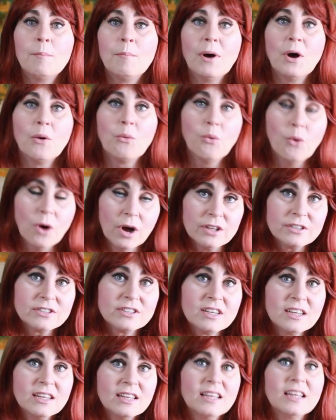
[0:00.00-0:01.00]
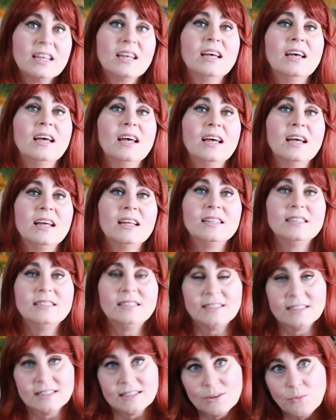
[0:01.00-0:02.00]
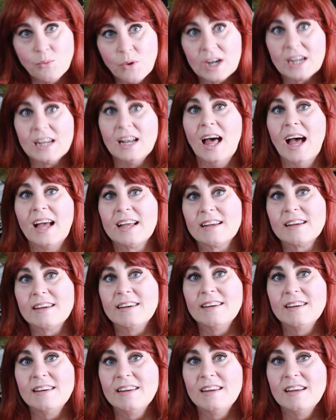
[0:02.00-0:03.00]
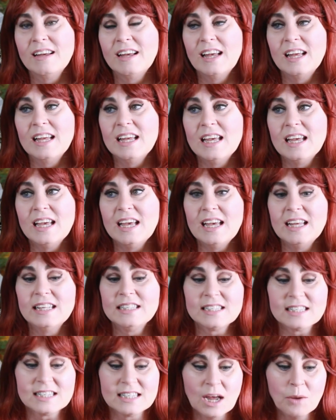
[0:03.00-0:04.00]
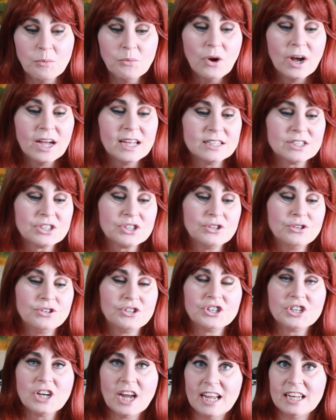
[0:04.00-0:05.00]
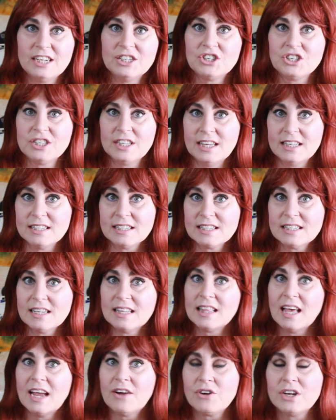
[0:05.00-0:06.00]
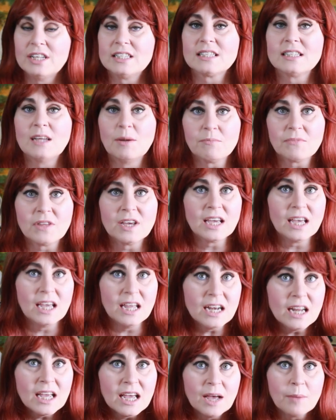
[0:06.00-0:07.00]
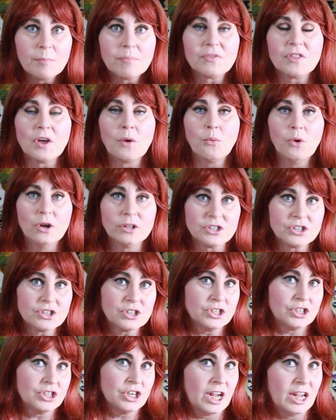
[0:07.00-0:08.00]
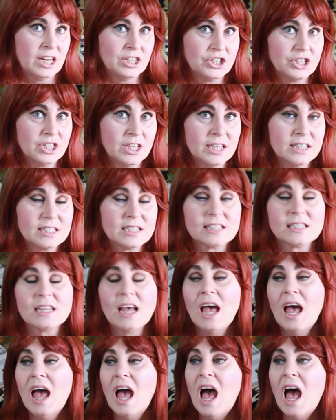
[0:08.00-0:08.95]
But what would like, in some ways, to change this? There is something in him that wants to change this.